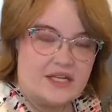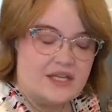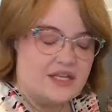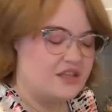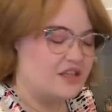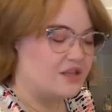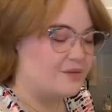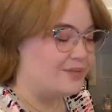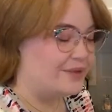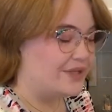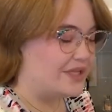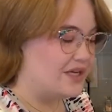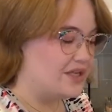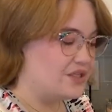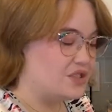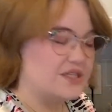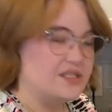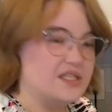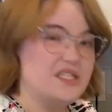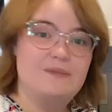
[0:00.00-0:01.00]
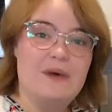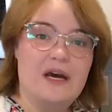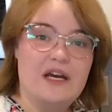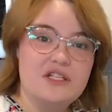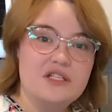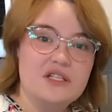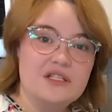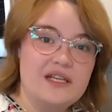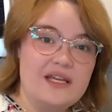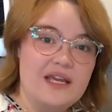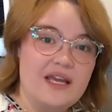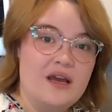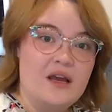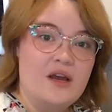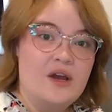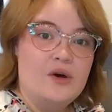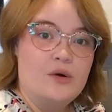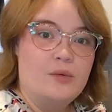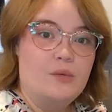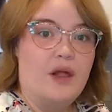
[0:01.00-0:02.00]
The bleach especially
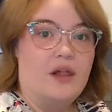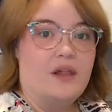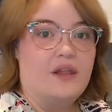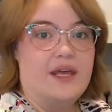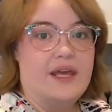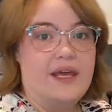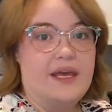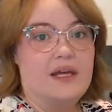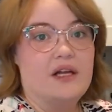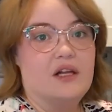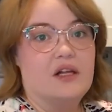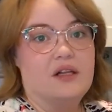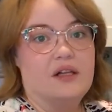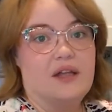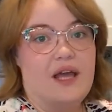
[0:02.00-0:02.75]
will kill